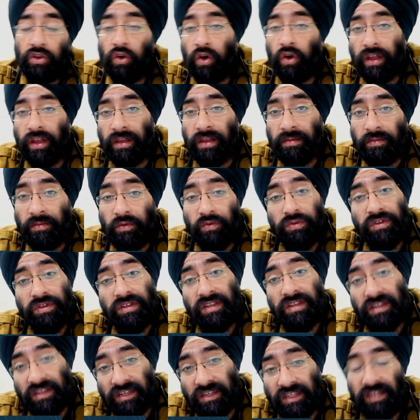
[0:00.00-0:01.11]
Your immune
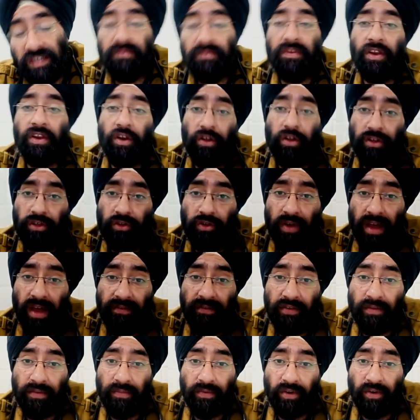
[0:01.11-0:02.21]
system will also
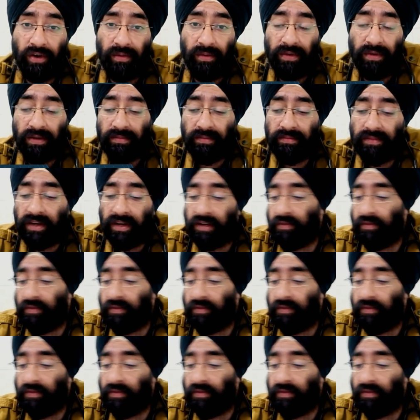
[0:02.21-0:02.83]
have a problem.